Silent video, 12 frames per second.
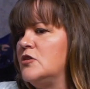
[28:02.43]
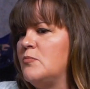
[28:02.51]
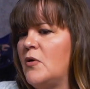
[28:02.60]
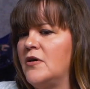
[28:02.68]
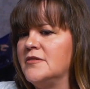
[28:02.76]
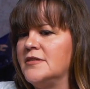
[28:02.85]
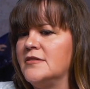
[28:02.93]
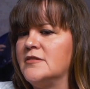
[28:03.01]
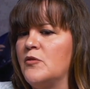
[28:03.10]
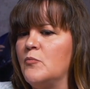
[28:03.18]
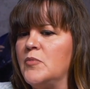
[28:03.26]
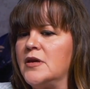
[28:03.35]
two-part
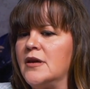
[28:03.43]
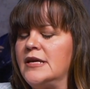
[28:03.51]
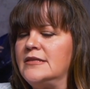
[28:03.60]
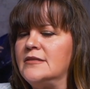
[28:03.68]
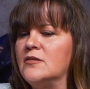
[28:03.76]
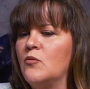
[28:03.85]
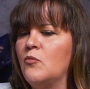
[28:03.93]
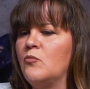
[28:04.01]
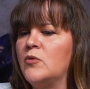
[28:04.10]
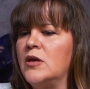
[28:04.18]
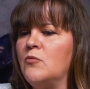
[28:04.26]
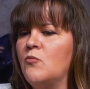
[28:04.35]
system, because
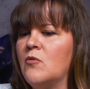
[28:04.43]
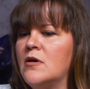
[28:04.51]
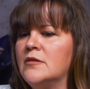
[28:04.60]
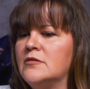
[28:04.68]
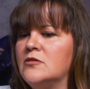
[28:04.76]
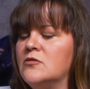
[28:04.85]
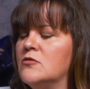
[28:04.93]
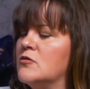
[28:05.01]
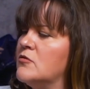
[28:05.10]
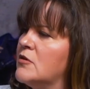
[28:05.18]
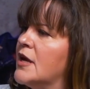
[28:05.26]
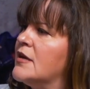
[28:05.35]
we want to
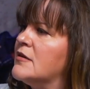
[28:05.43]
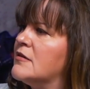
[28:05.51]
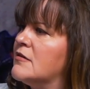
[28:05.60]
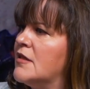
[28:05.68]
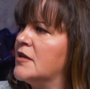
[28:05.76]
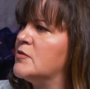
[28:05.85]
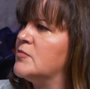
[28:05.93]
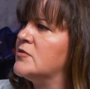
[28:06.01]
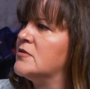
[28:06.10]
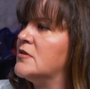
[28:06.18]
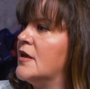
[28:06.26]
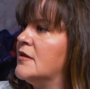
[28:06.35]
create
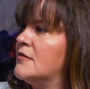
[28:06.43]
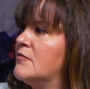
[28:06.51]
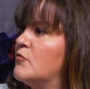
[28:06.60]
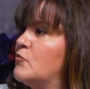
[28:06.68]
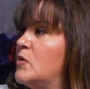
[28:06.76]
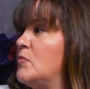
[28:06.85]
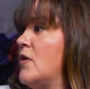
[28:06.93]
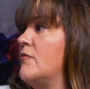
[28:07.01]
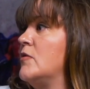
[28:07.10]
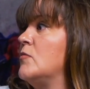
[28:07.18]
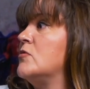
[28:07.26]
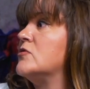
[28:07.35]
collectibles that mm. people have
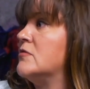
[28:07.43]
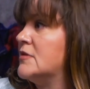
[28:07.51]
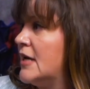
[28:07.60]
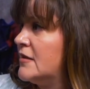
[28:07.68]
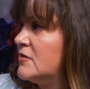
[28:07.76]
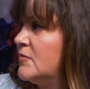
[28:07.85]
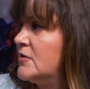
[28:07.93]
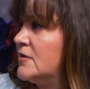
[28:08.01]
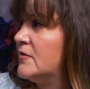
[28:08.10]
an emotional attachment to.